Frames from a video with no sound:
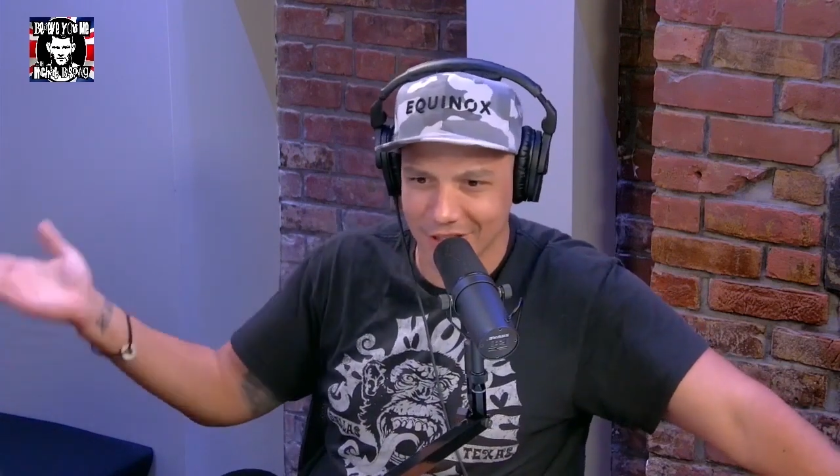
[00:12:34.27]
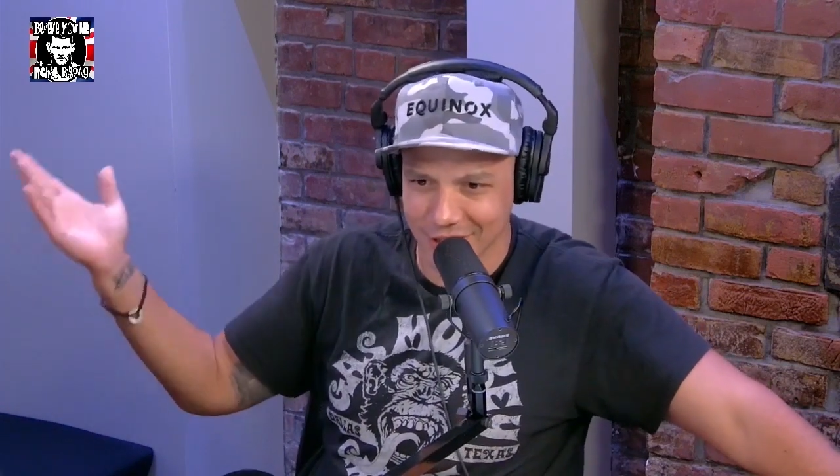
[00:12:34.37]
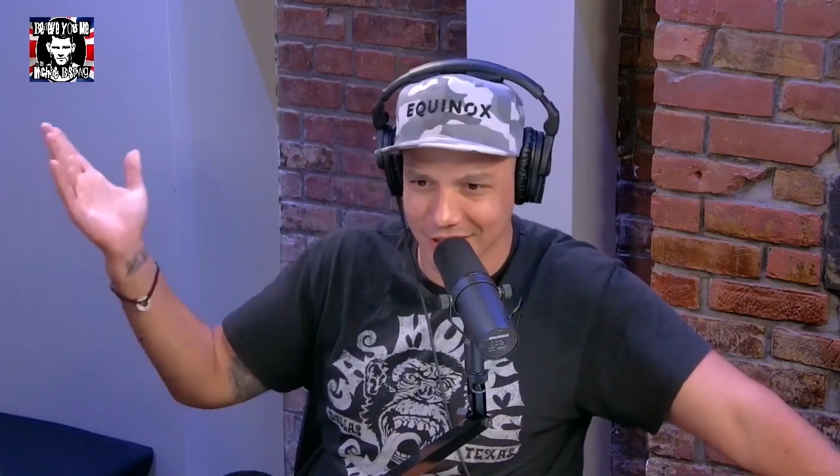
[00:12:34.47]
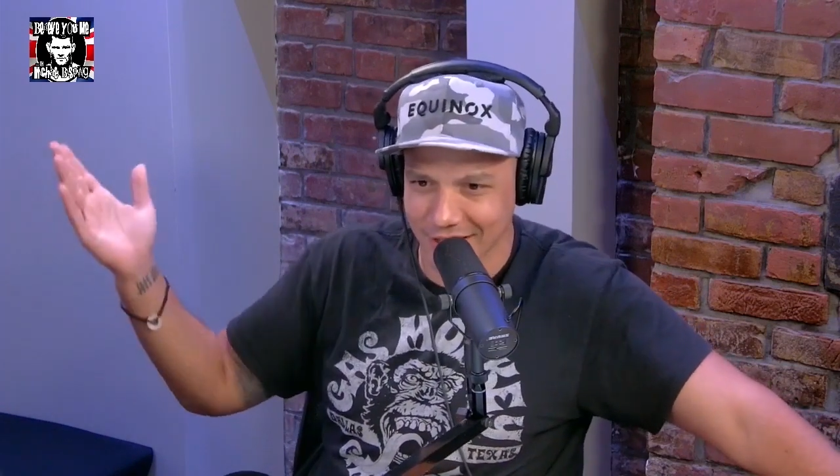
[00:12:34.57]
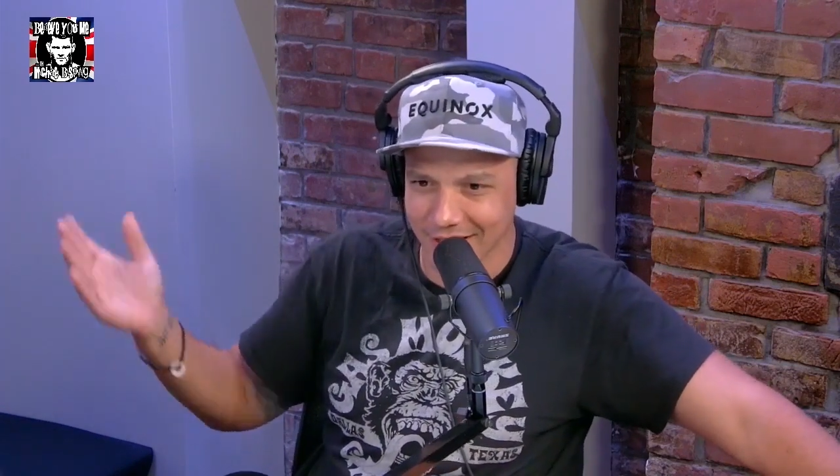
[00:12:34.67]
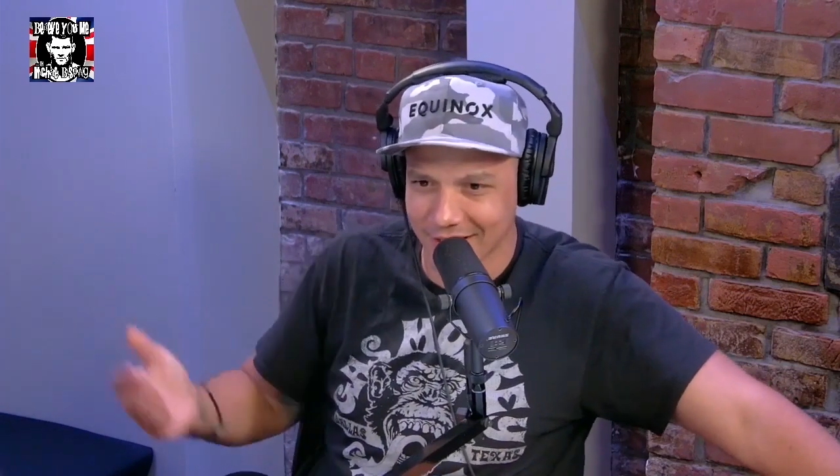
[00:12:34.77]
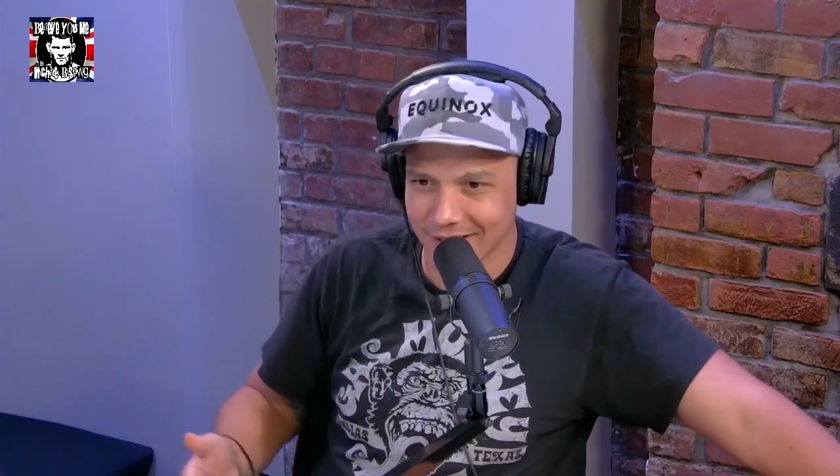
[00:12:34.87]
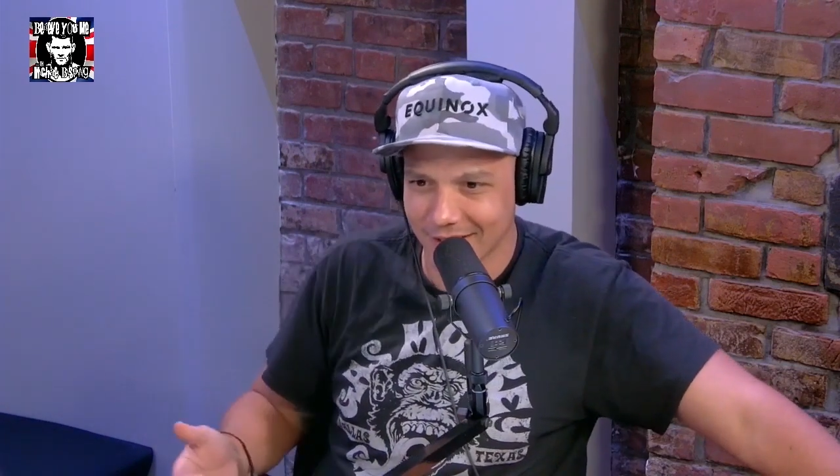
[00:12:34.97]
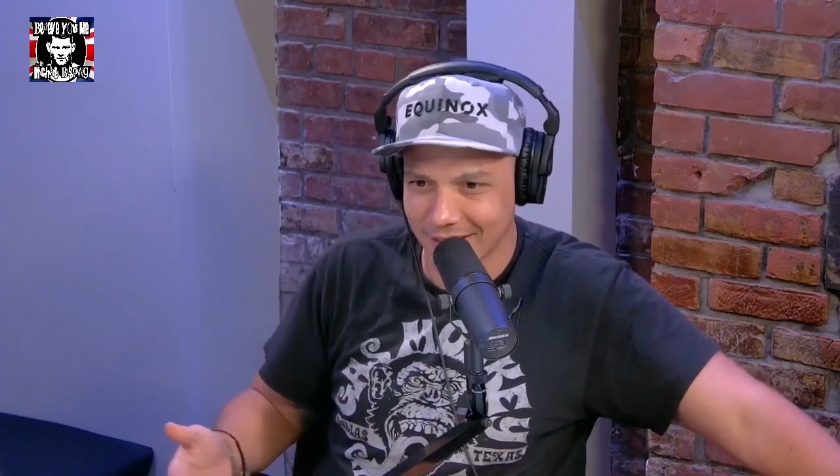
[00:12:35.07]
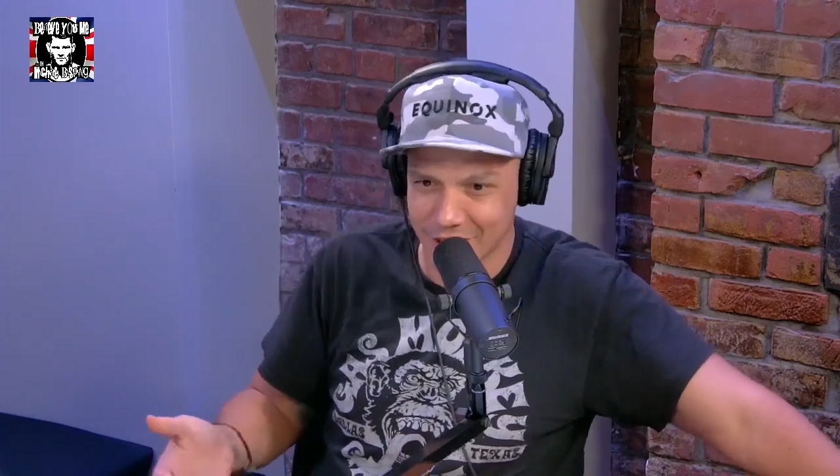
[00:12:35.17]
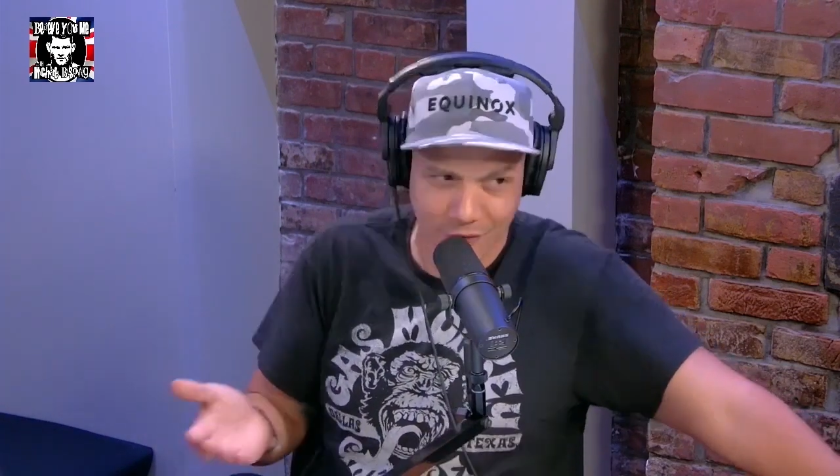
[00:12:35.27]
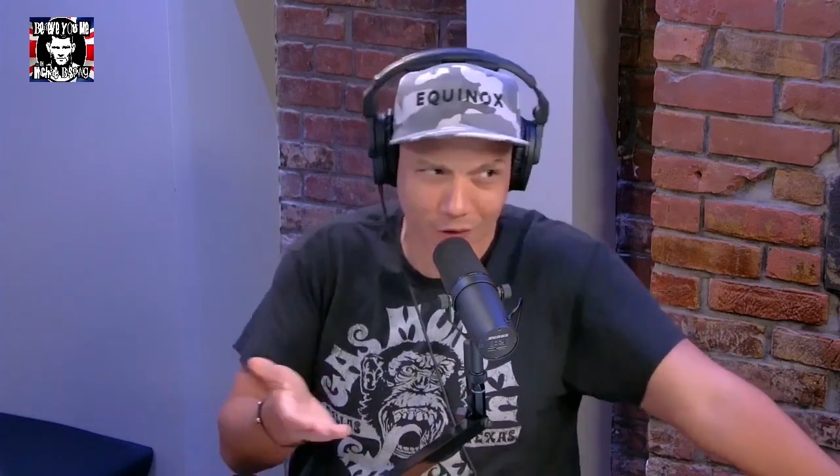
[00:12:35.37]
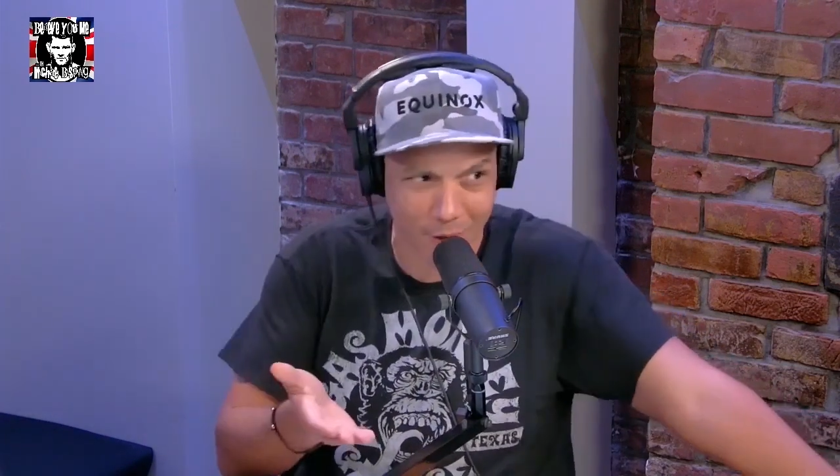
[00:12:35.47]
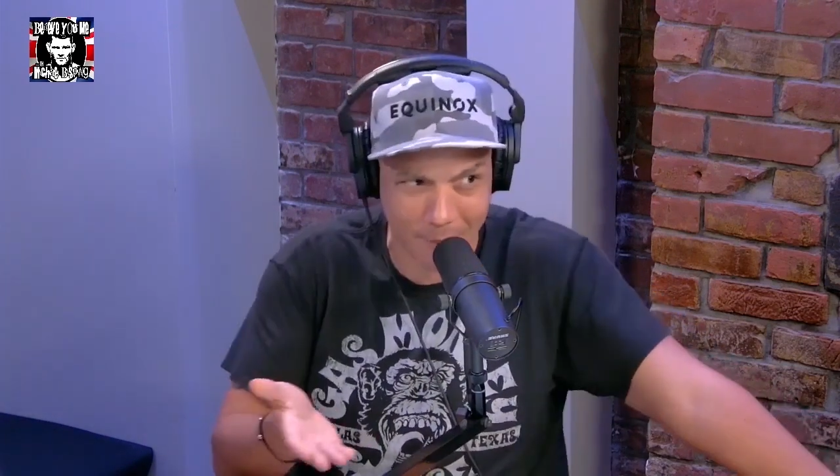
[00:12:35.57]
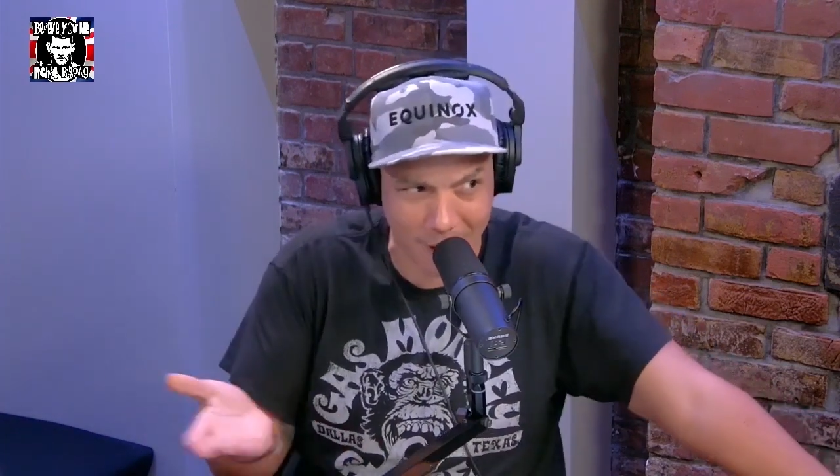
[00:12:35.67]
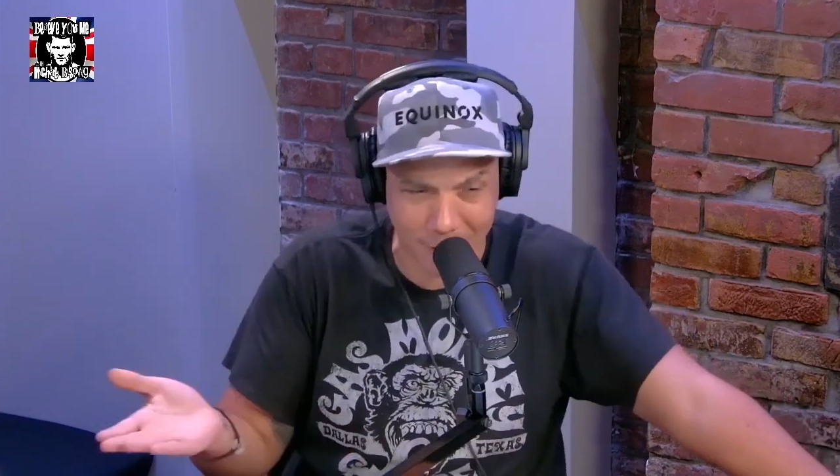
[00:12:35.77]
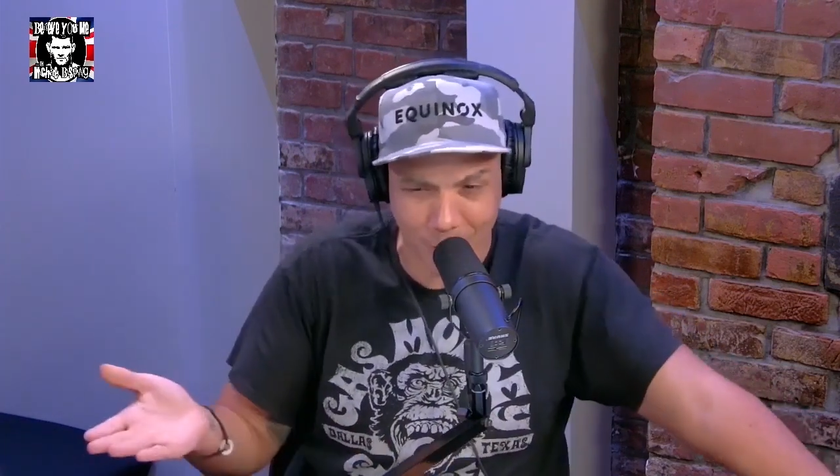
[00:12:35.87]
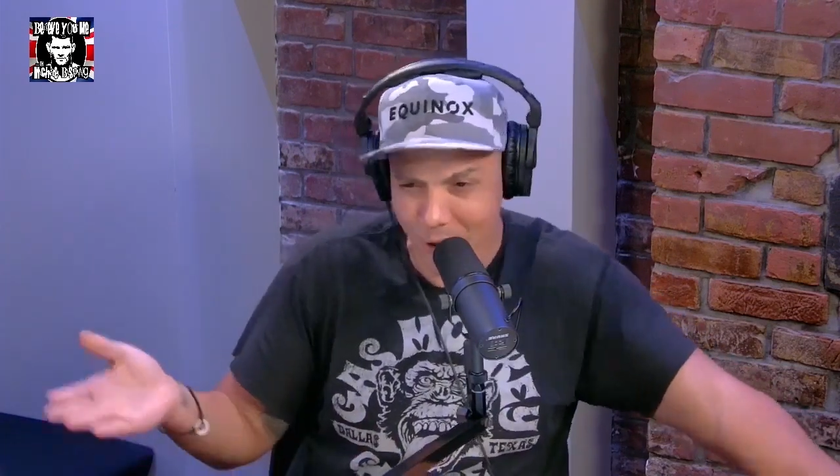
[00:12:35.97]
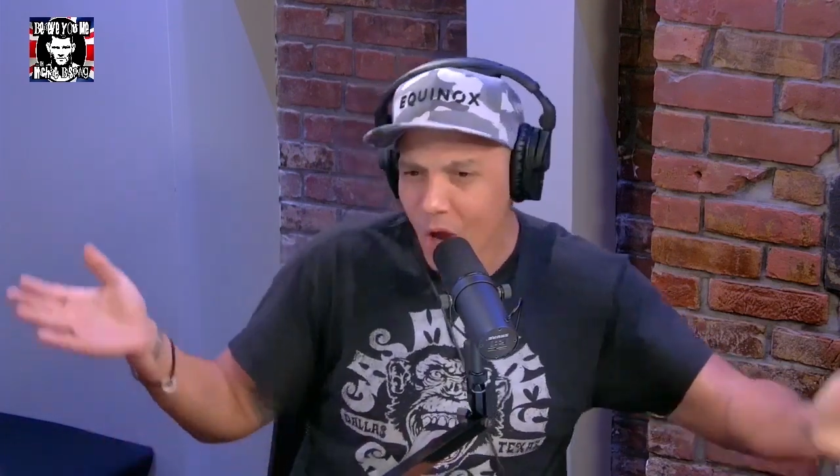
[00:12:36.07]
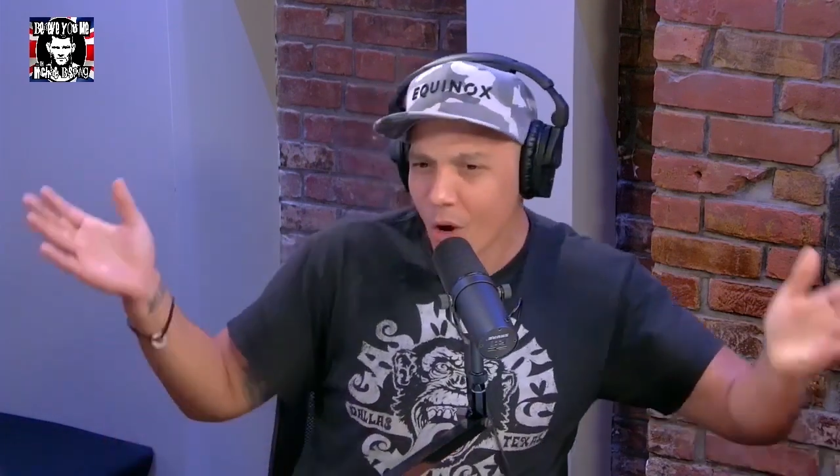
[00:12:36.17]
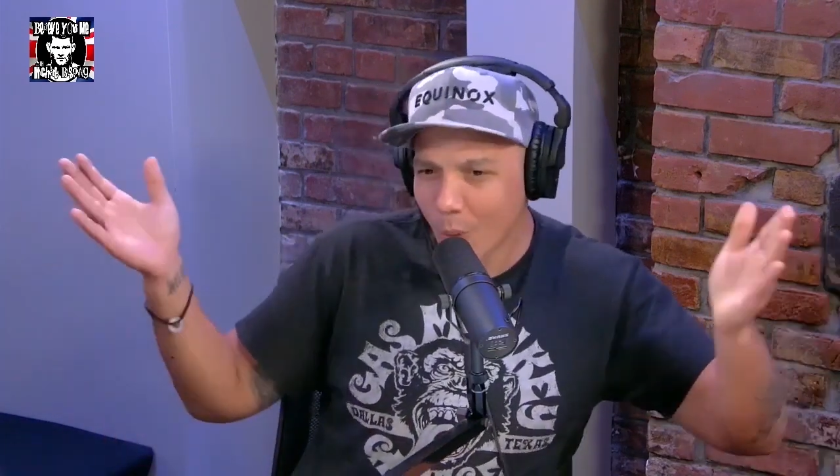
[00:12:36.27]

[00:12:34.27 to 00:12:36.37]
just like, he just fought in Bellator?